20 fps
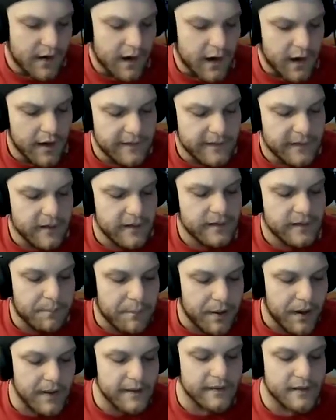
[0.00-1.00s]
So there's a
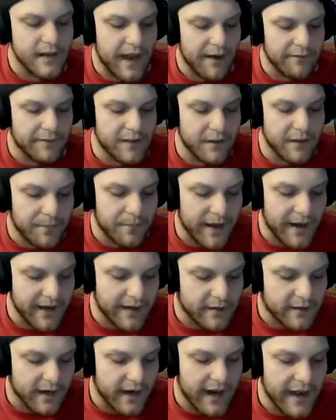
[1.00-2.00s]
puzzle after the
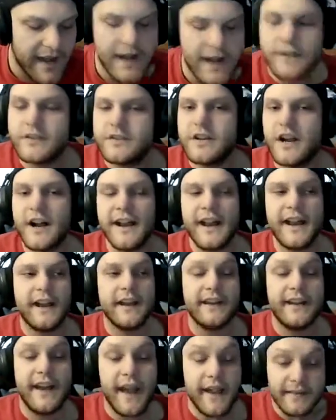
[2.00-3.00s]
bike ride, and
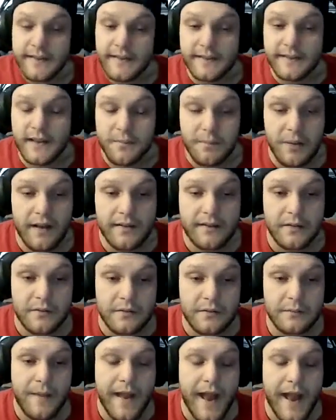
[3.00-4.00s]
Yes is the
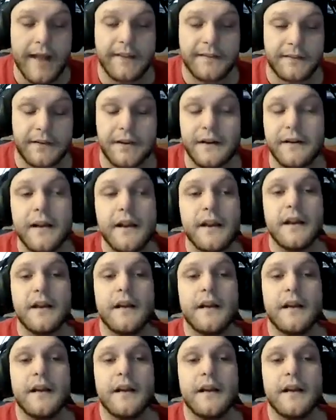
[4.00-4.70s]
puzzle master.